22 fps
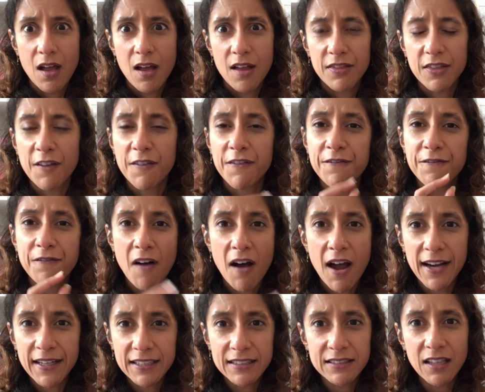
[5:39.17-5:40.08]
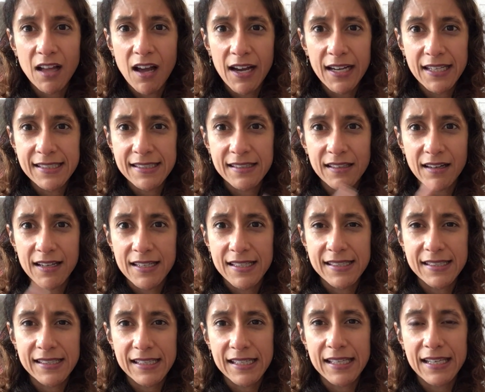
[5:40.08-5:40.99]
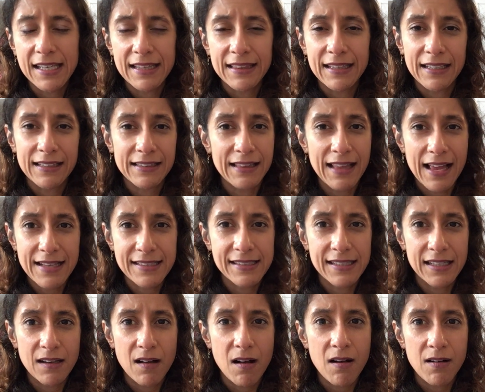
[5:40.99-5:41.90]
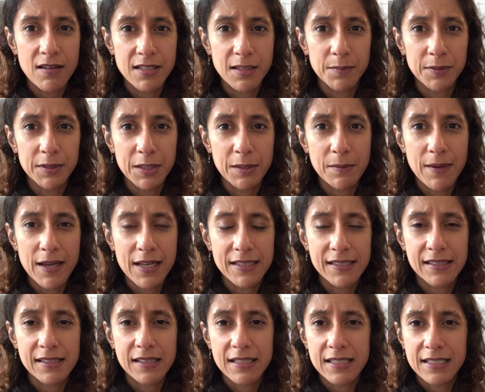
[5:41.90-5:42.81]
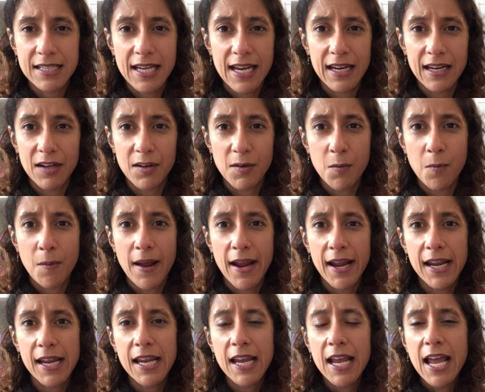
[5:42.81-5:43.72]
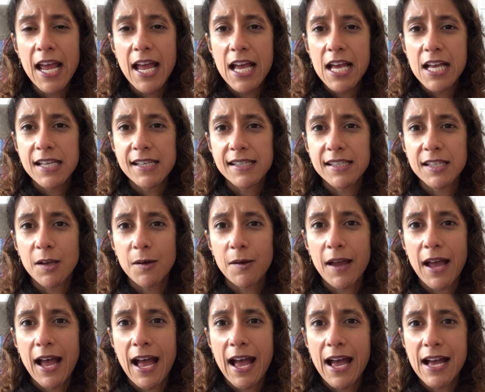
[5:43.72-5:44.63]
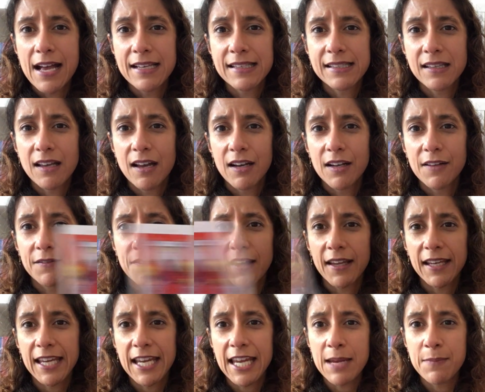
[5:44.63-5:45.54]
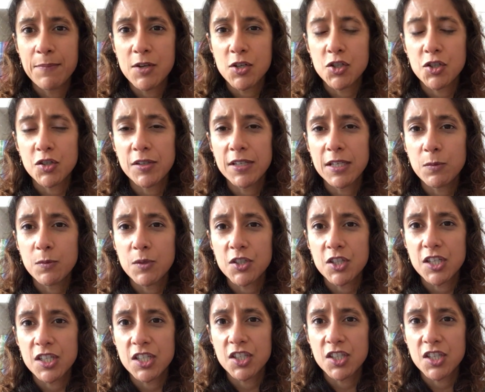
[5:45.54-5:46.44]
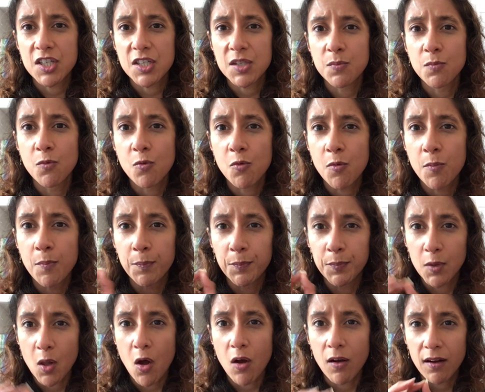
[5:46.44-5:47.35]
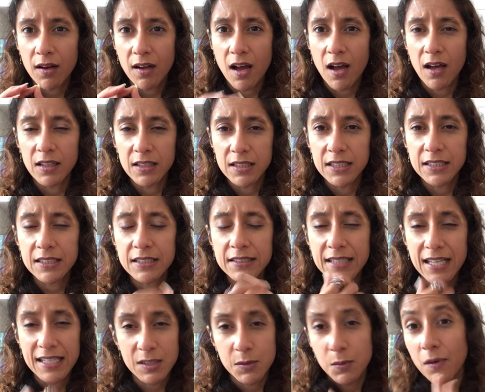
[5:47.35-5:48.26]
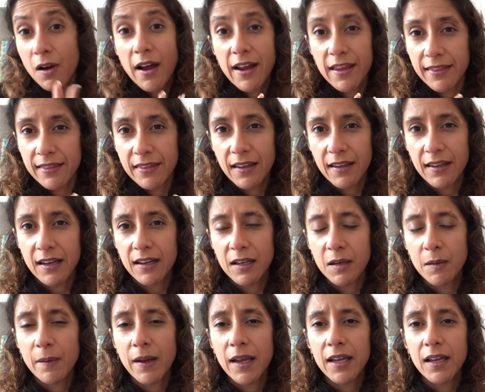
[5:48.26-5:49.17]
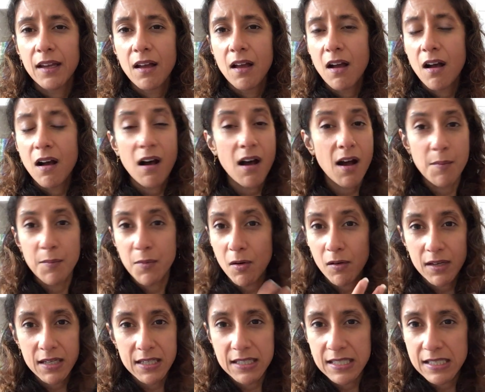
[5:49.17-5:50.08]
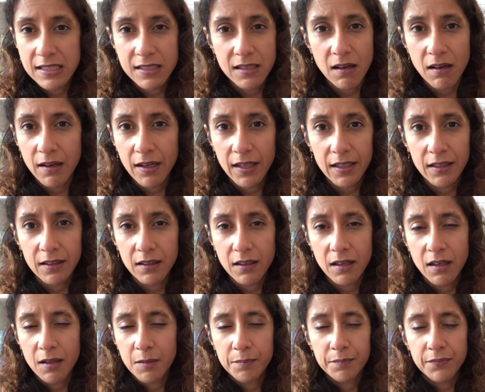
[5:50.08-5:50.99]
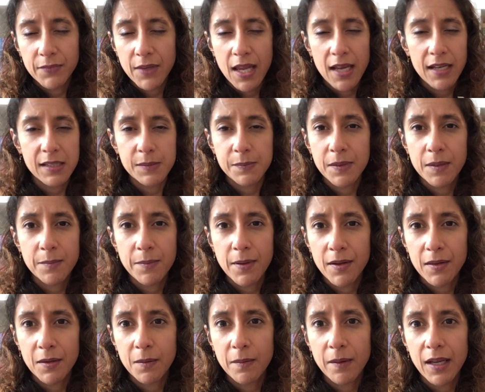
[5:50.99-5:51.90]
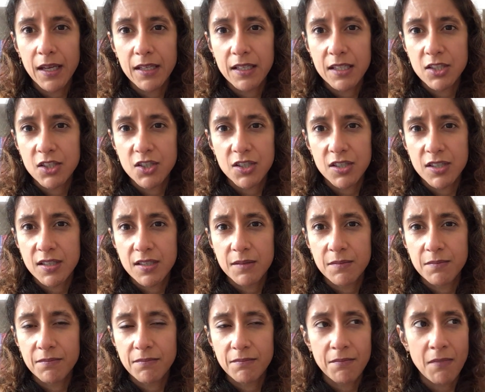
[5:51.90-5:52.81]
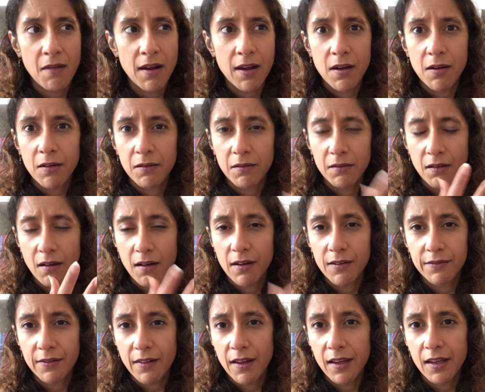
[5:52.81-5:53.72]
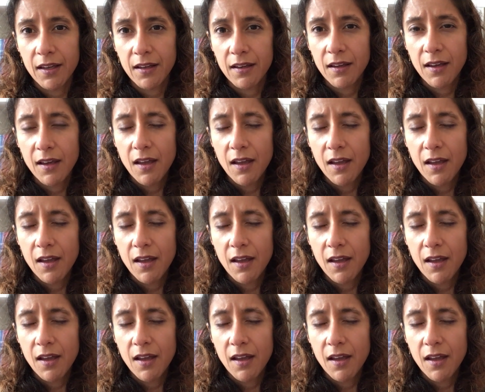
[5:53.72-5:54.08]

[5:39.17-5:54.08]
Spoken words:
the finer lines that I see in the classic RWS taken away. So it has kind of like imagery, which is just more block color. That's what I think anyway. I'm not a design expert, by the way. It's just my own kind of like